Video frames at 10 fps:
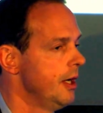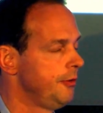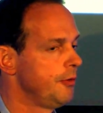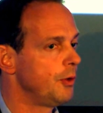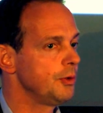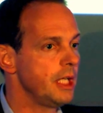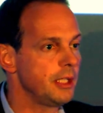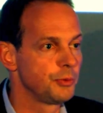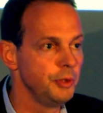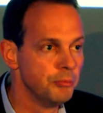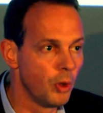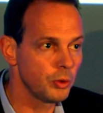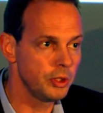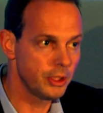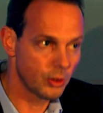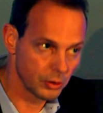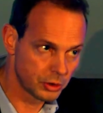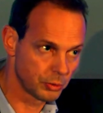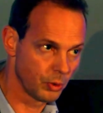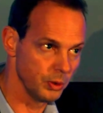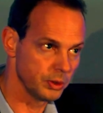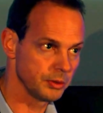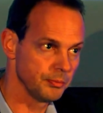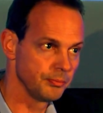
If you want that remotely controlled,